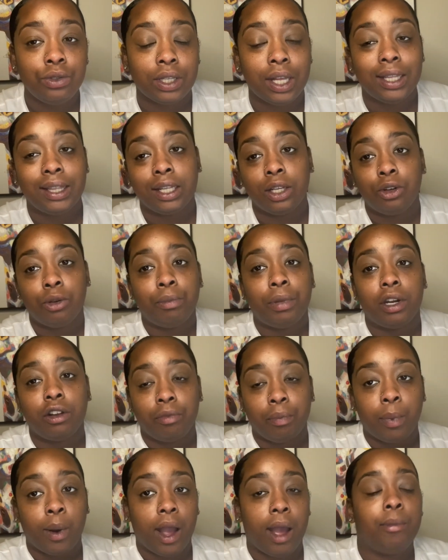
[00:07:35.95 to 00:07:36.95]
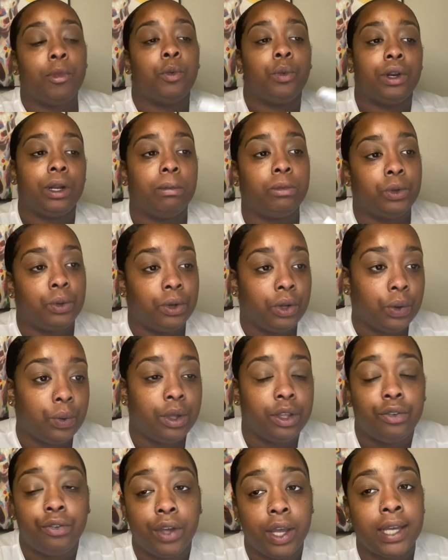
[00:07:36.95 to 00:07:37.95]
a little bit of primer when I'm doing a
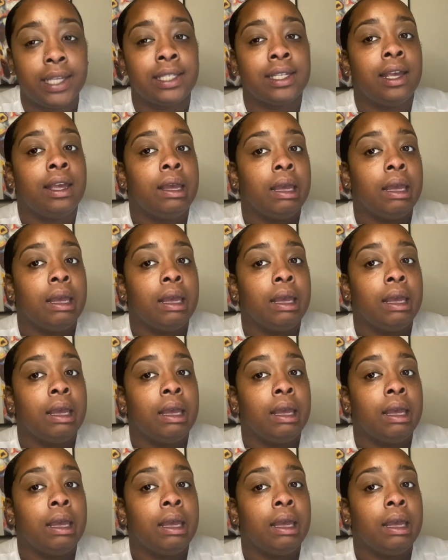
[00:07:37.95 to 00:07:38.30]
quick face,